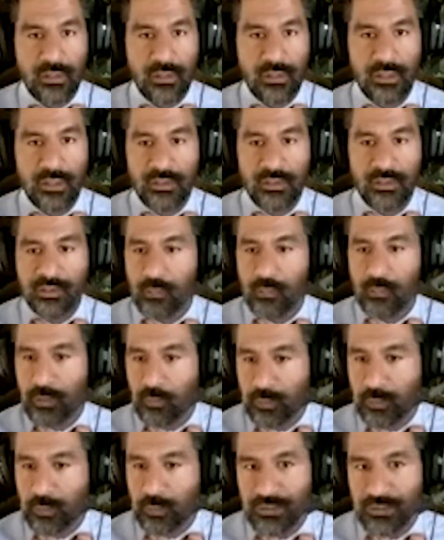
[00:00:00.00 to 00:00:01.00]
we're
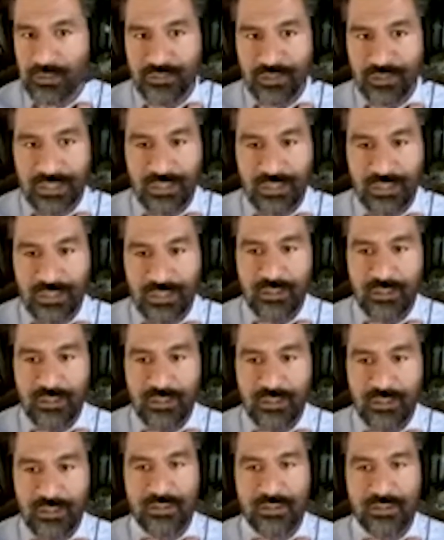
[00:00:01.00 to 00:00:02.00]
witnessing
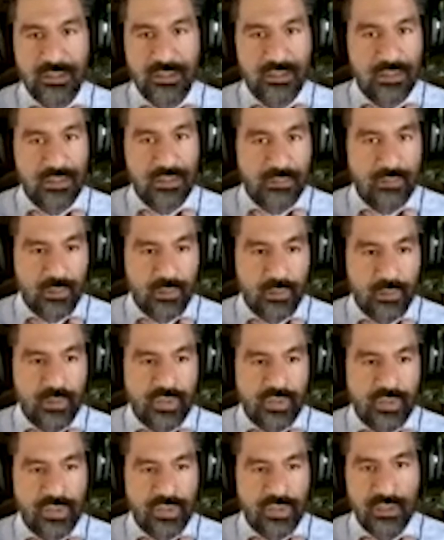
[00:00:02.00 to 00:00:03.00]
the
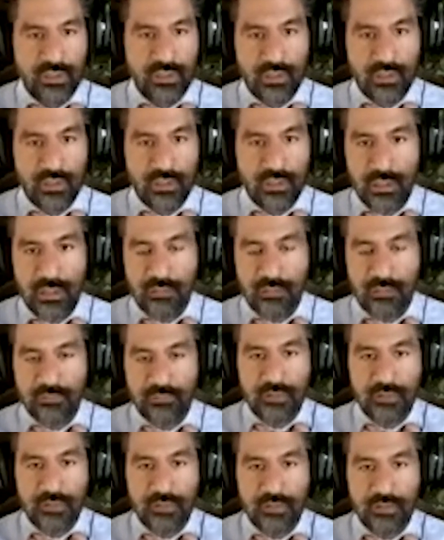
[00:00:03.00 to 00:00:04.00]
evolution of
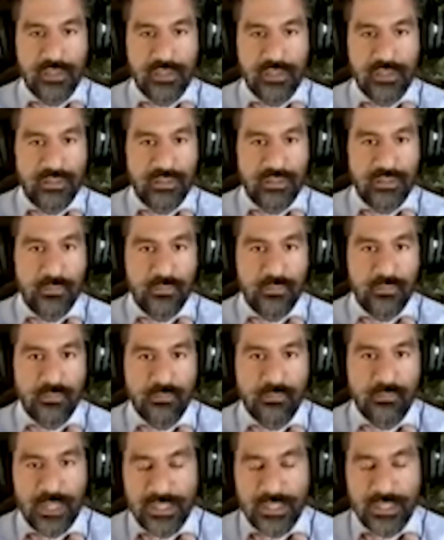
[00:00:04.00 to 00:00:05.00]
the
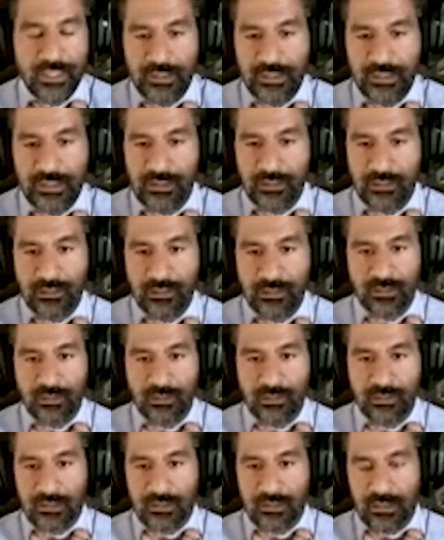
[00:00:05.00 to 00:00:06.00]
filing,
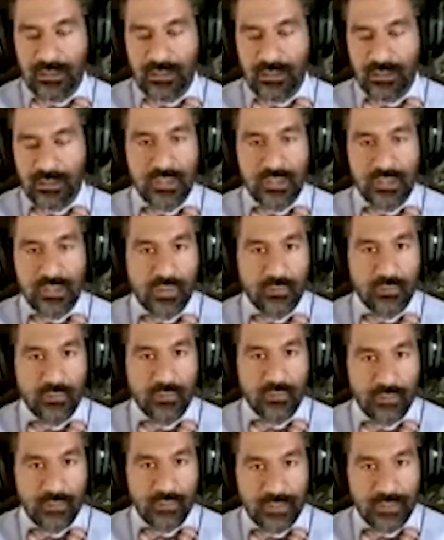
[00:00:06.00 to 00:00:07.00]
the digital
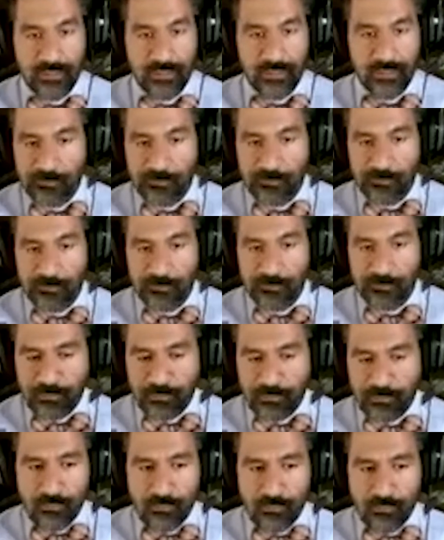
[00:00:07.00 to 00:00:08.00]
filing.
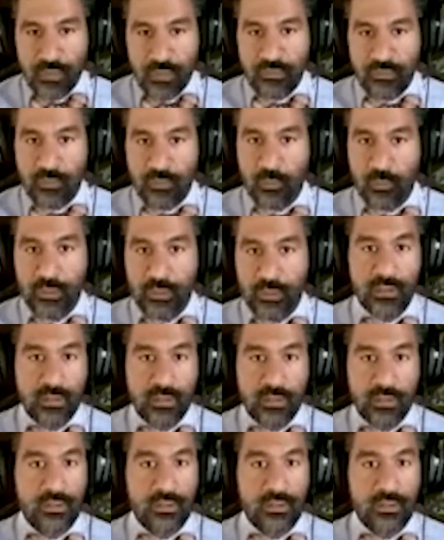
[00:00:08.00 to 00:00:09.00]
So we
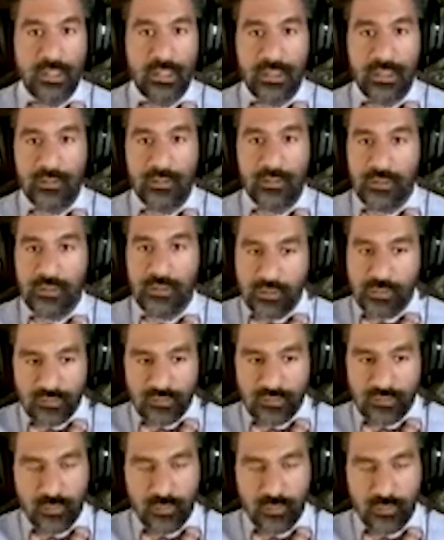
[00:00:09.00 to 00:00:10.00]
used to
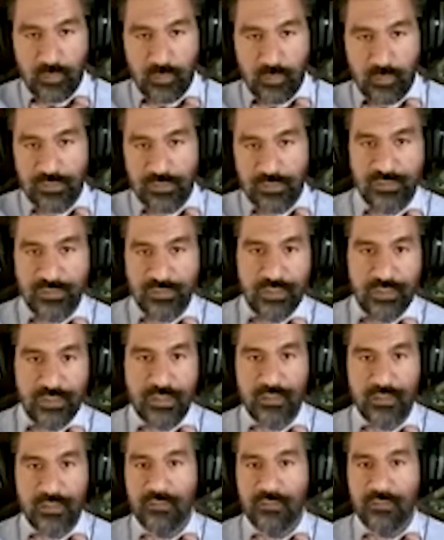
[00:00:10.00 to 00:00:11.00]
be able to see a
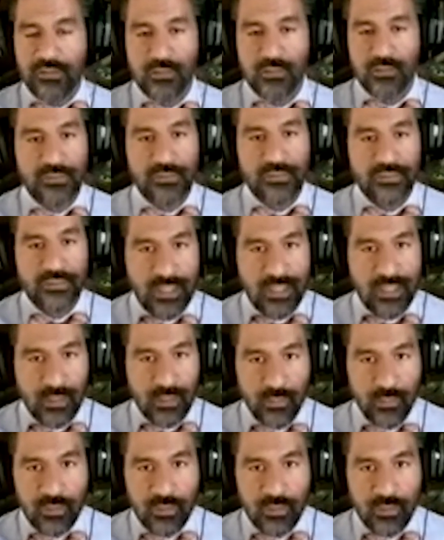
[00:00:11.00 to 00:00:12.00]
physical stamp
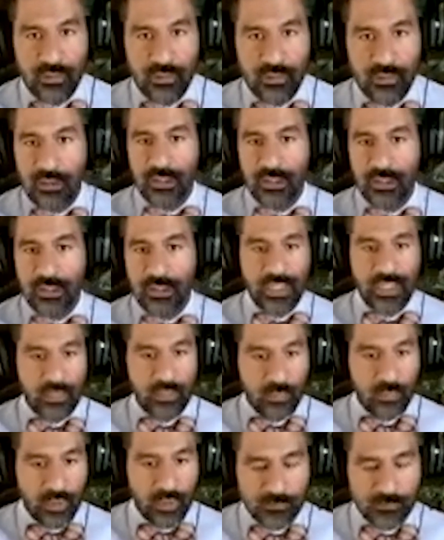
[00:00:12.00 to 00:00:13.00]
on
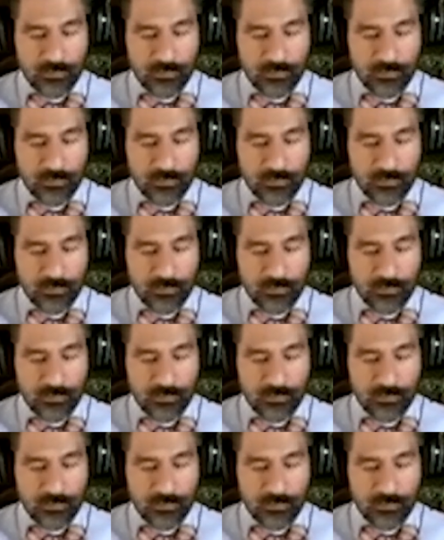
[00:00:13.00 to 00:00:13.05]
paper,